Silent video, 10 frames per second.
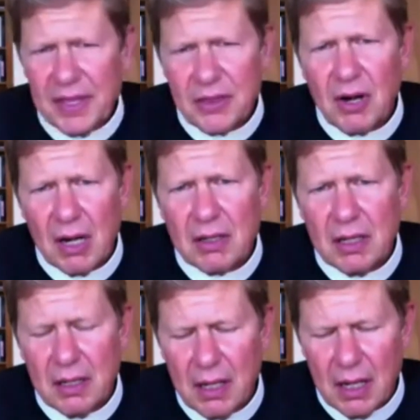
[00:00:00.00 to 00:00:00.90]
there are.
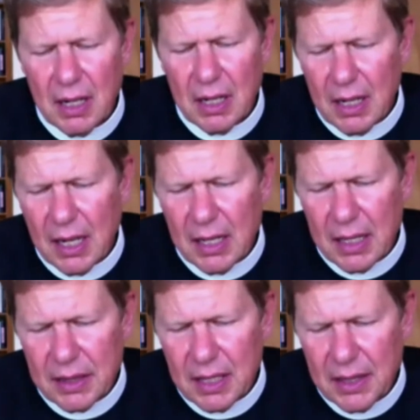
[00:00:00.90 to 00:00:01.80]

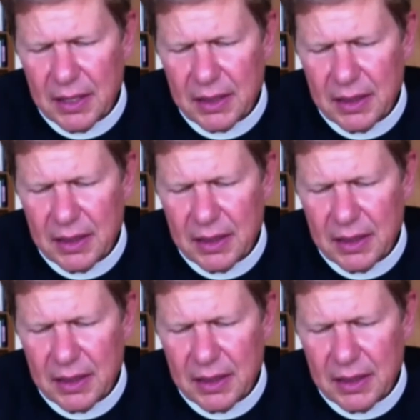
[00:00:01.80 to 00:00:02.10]
I think